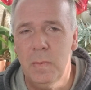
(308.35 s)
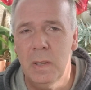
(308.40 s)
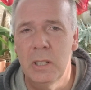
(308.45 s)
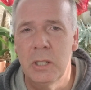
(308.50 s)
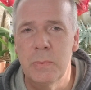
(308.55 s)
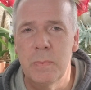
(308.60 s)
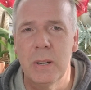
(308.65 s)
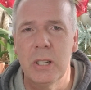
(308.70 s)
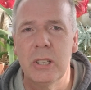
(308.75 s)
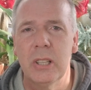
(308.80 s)

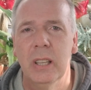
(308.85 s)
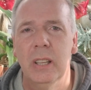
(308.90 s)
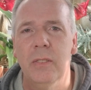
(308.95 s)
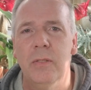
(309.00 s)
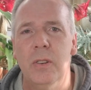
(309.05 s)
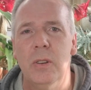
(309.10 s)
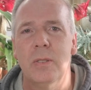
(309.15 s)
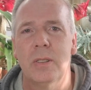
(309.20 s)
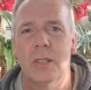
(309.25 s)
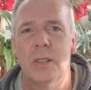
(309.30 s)
especially
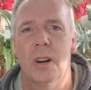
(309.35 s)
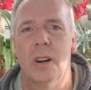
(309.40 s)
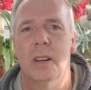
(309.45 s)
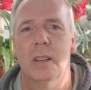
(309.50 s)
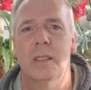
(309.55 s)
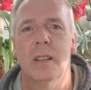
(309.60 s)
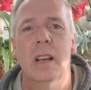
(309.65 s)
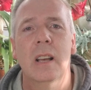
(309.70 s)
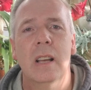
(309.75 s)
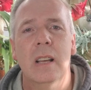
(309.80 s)
if you
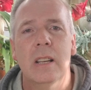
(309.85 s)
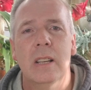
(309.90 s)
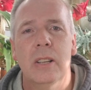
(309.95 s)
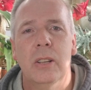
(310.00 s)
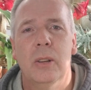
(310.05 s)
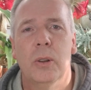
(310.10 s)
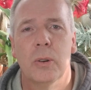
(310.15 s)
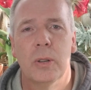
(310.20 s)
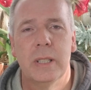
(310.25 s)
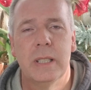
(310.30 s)
start
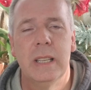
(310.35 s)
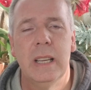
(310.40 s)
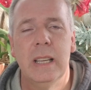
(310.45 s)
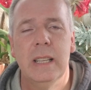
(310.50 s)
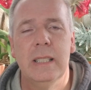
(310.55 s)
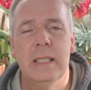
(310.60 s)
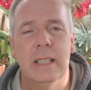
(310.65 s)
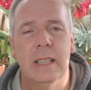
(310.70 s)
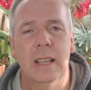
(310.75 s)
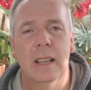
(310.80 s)
your
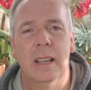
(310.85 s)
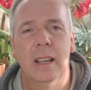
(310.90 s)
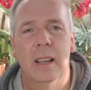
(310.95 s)
seeds